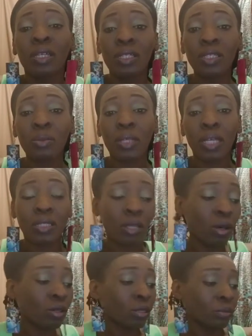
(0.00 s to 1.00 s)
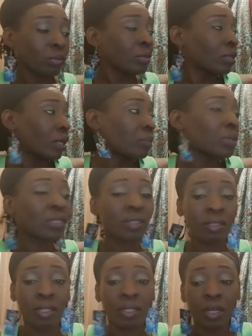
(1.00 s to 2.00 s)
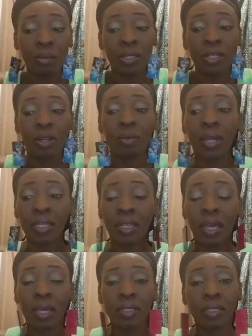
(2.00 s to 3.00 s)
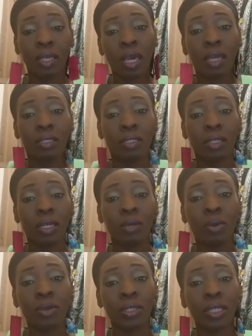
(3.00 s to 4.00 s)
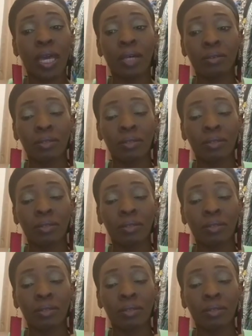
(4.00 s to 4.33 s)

This is what I told him. That Mr. could come in here right now and say, hey, this ain't working out.